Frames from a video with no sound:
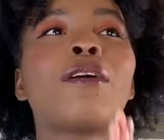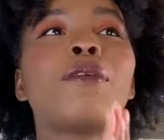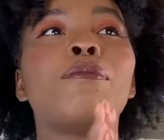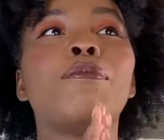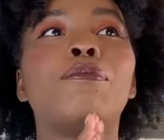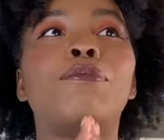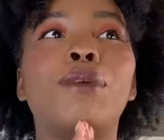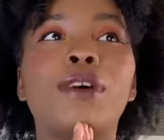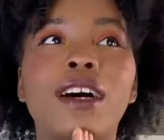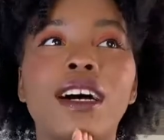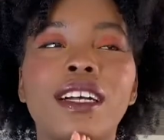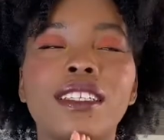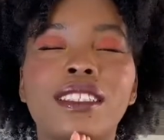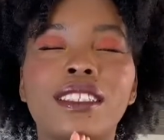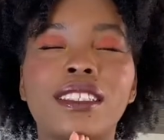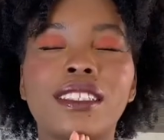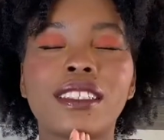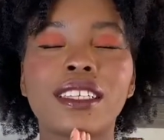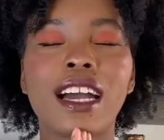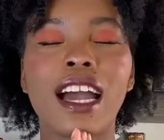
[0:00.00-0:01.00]
but
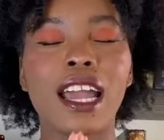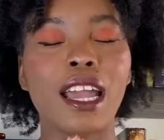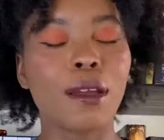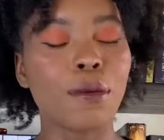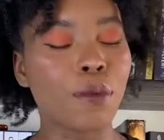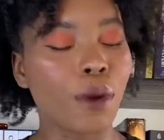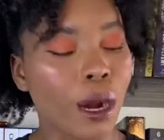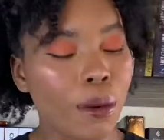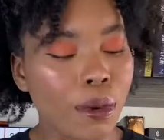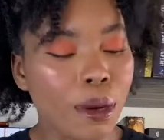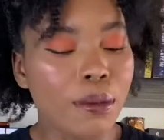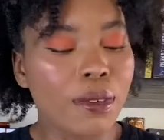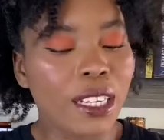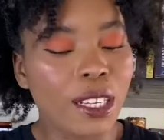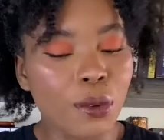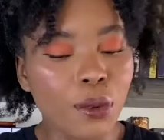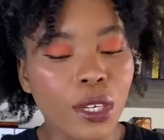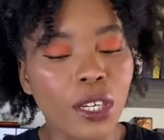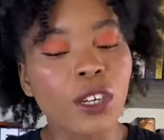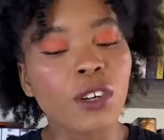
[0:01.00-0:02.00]
I probably
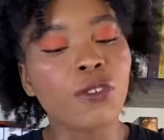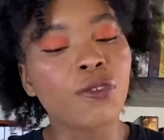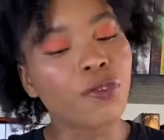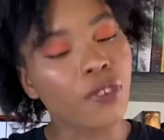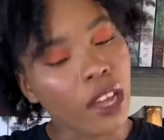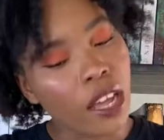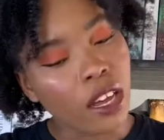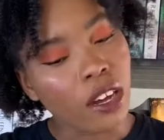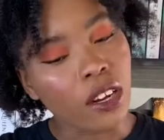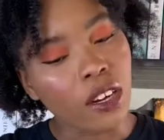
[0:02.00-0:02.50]
will fail